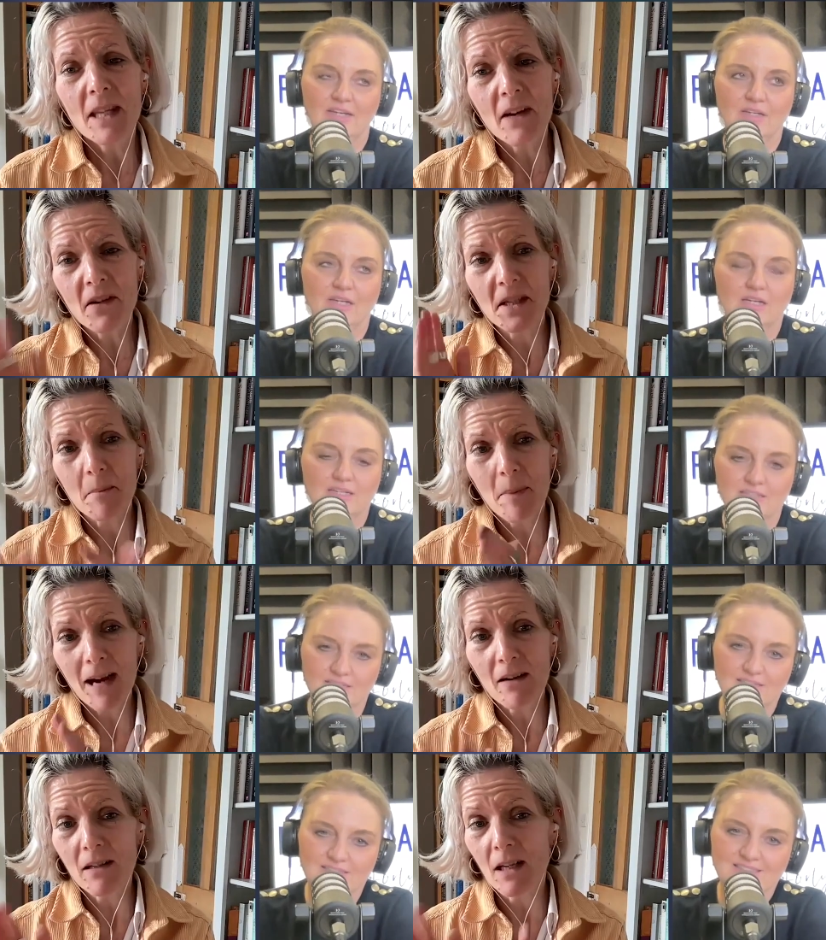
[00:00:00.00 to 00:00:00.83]
Speaker 1: mean and there is a
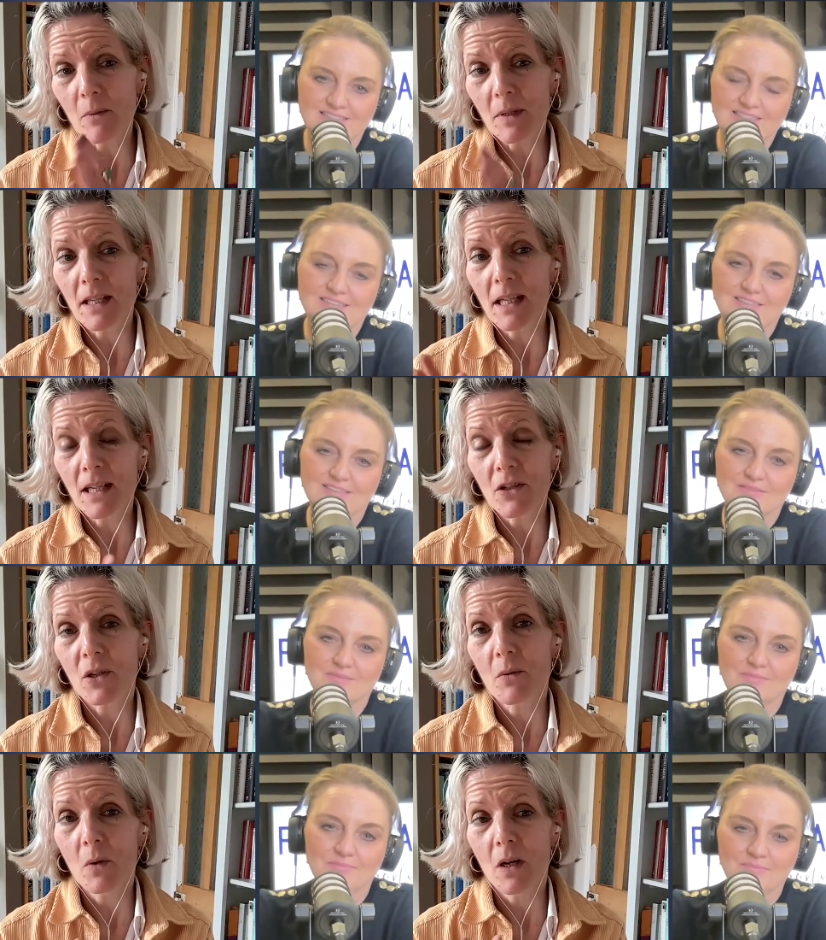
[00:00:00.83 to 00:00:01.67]
parallel with
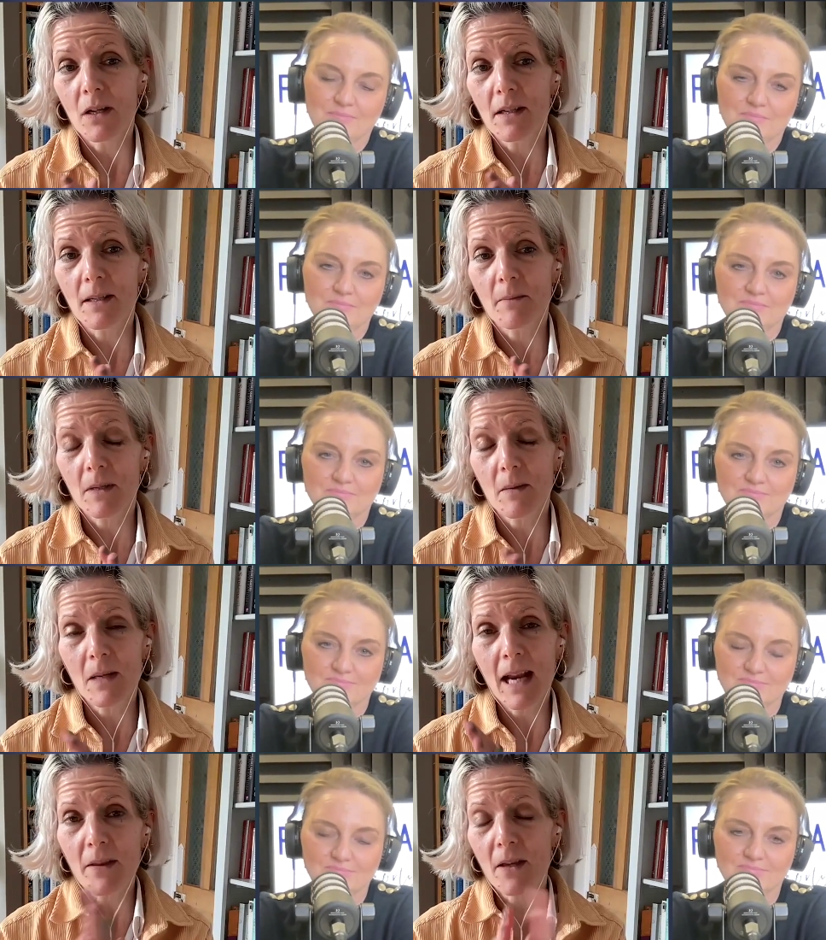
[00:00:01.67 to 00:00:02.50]
addiction work some now
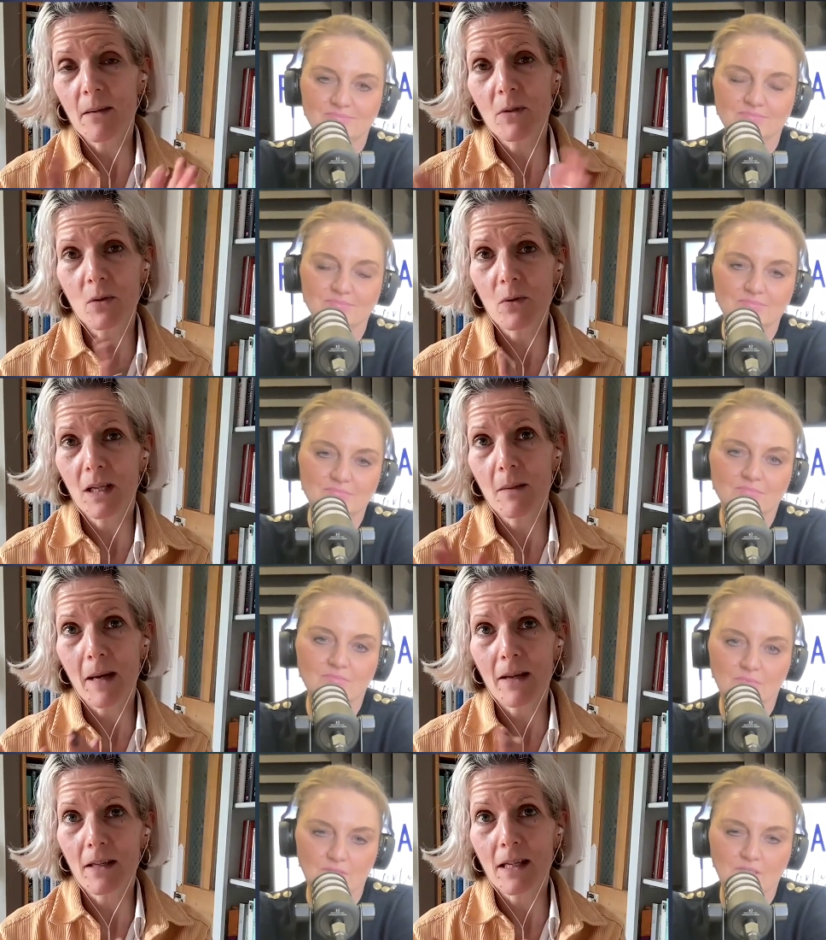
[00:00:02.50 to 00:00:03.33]
mm. that i'm talking
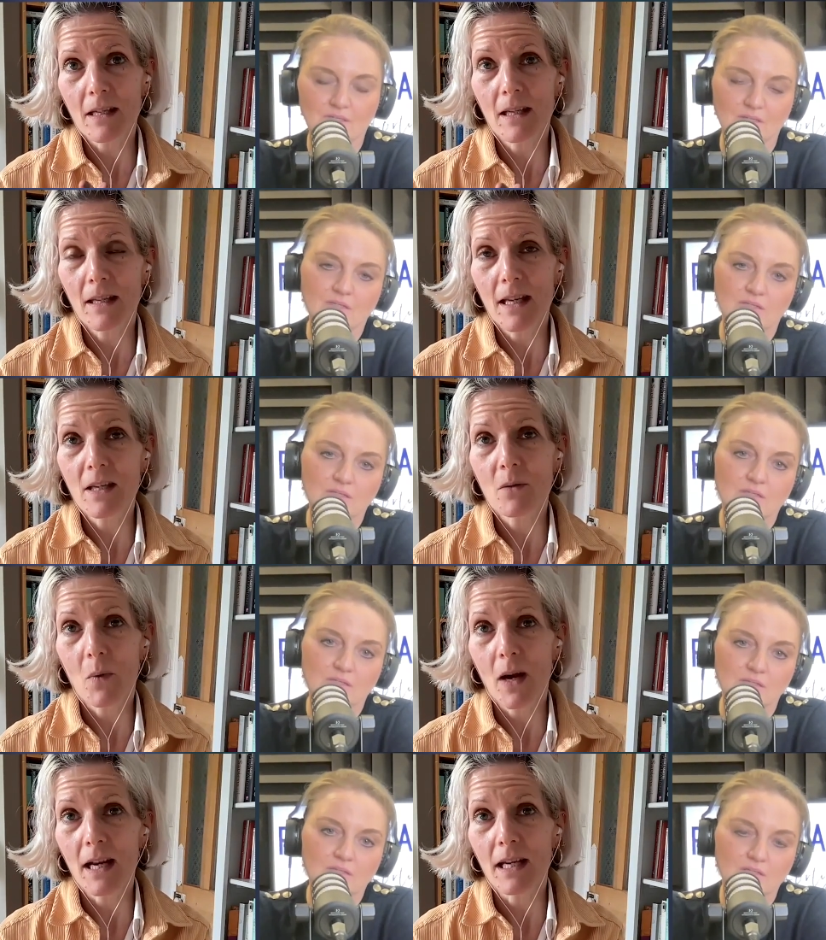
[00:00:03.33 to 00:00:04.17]
about this in
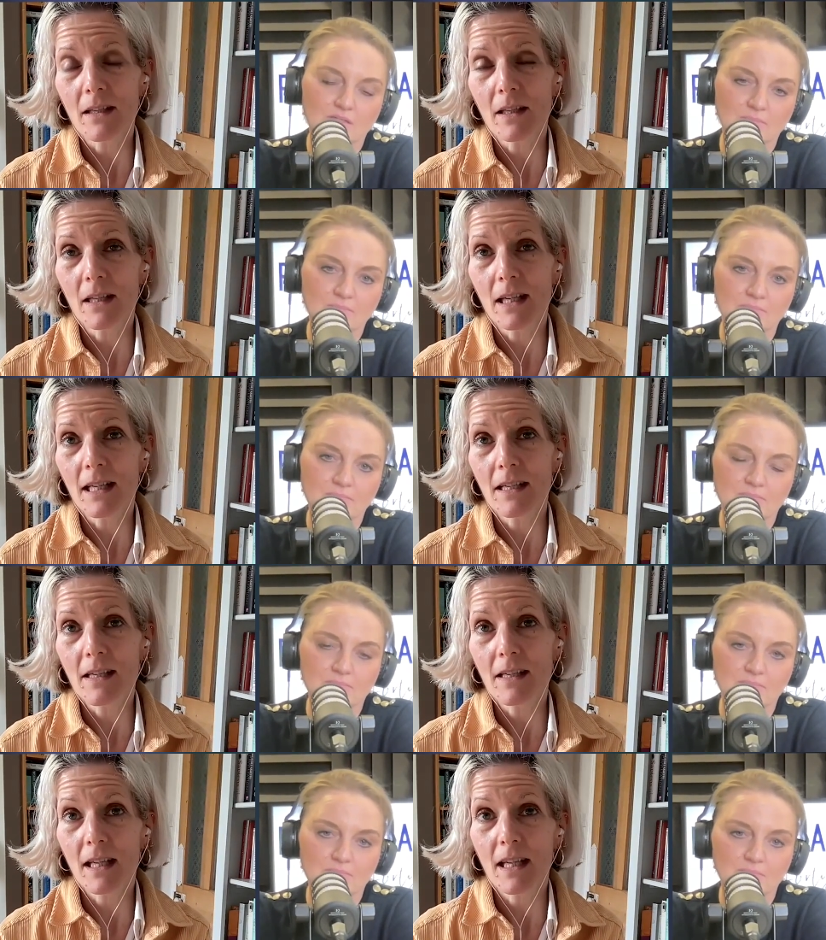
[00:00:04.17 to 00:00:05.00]
this way that mm.
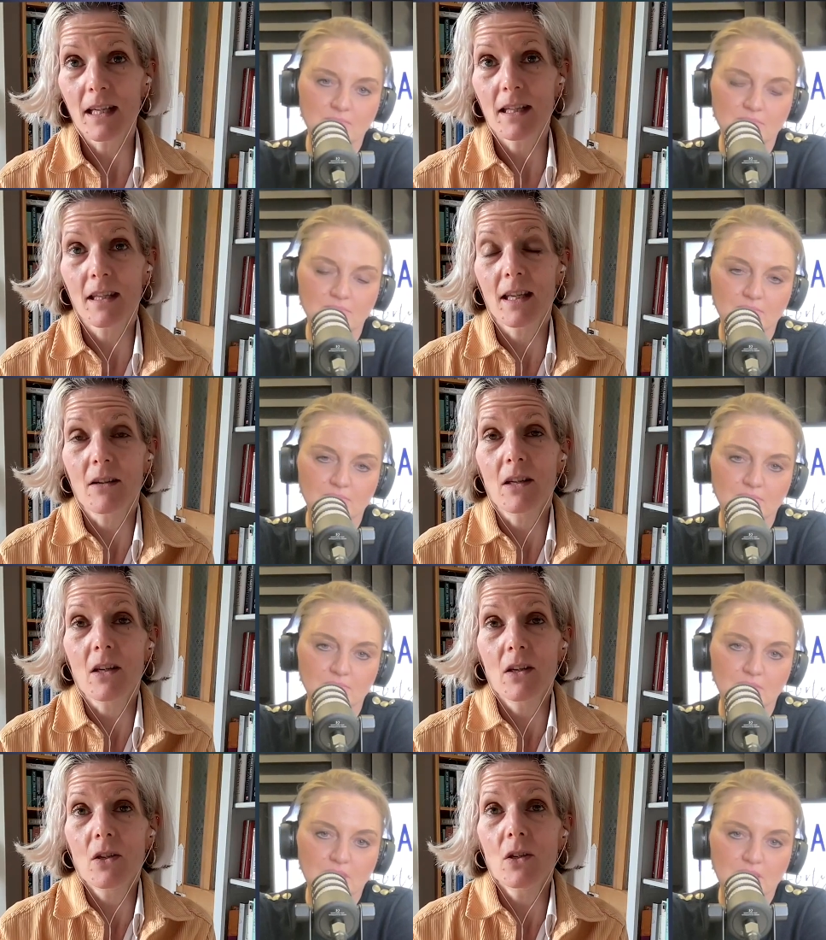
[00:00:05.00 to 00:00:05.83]
it's that
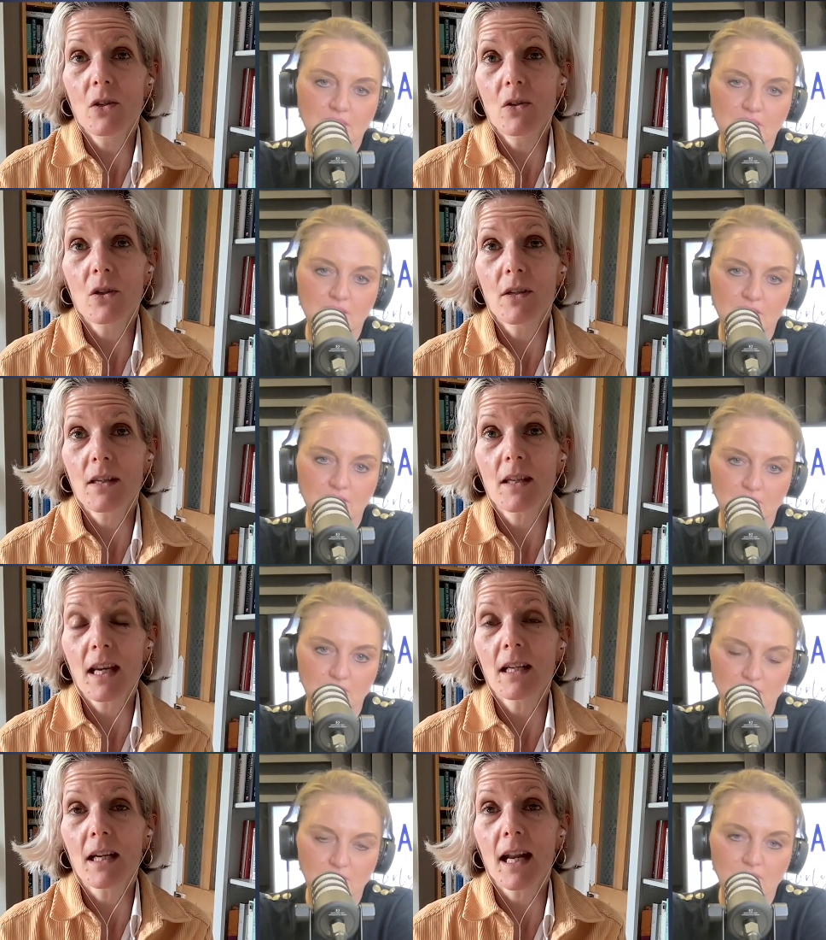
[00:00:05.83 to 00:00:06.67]
you could
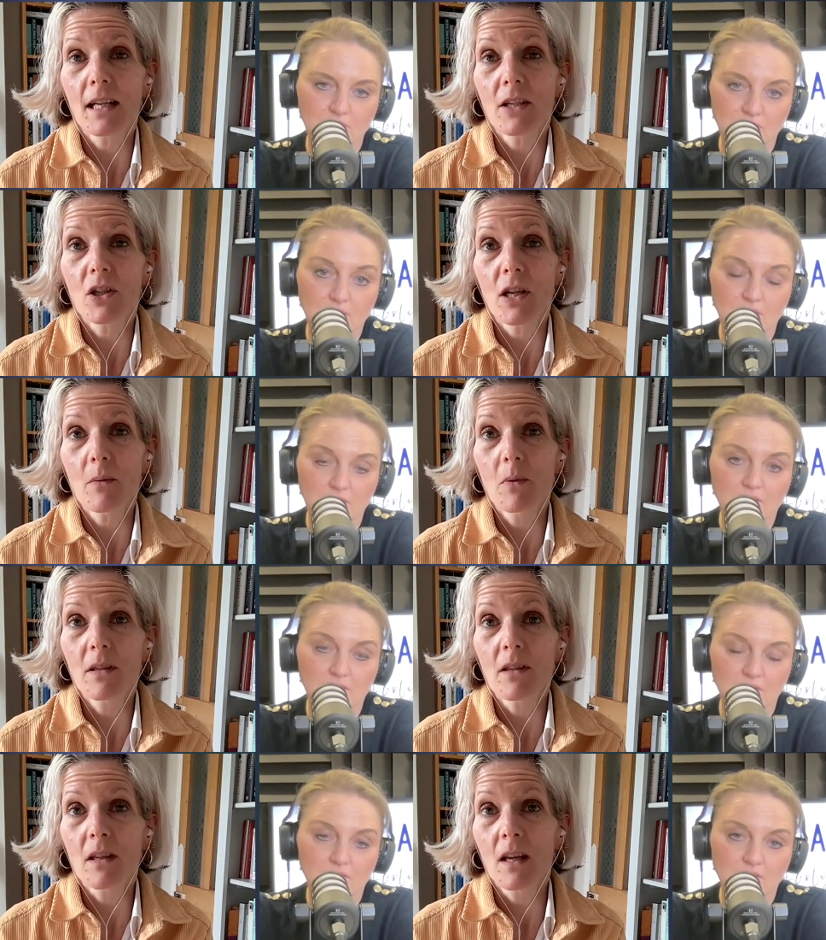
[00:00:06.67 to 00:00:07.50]
see an analogy
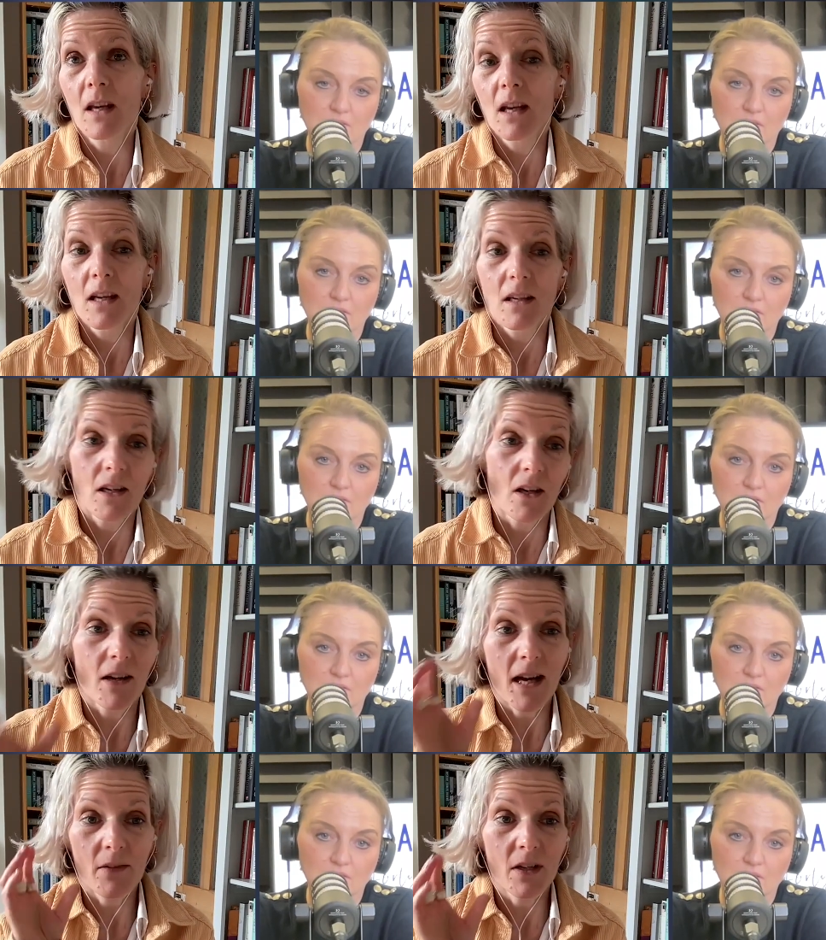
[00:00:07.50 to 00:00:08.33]
with you know
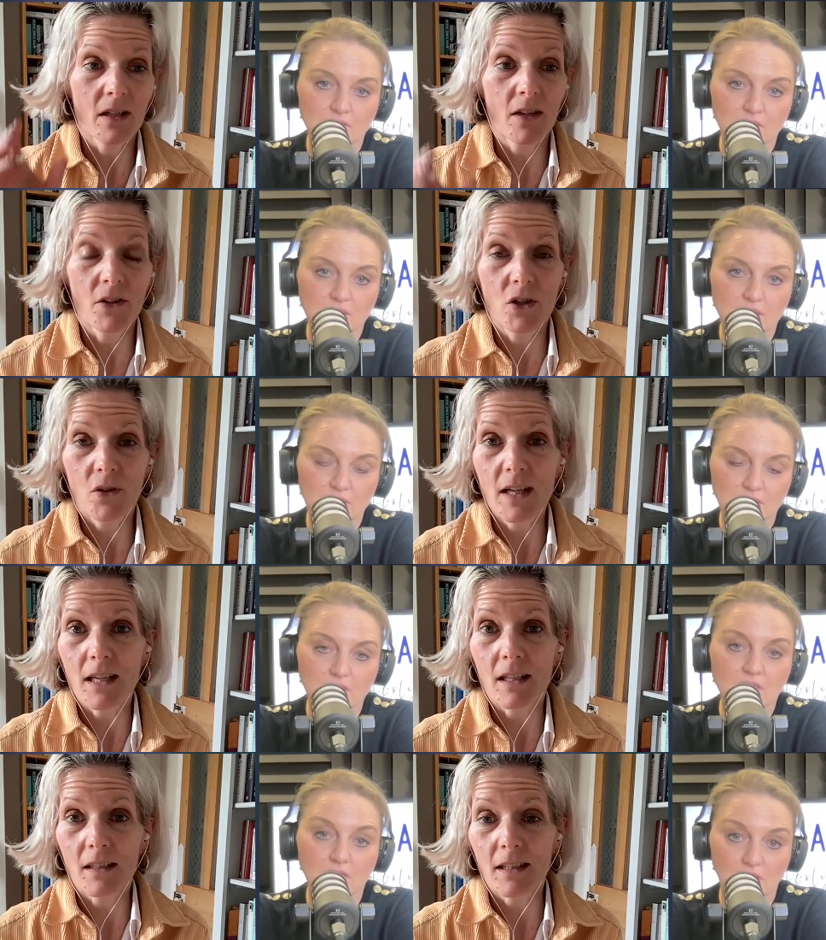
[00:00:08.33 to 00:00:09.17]
having another
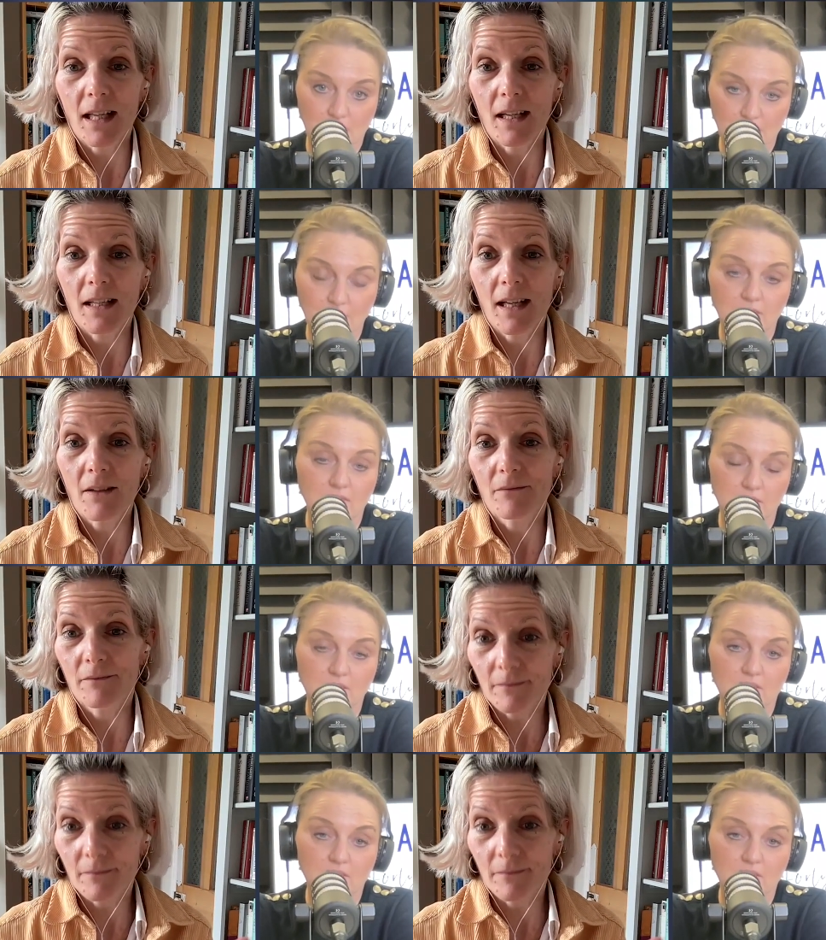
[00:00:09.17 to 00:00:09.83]
drink and uh-huh. getting that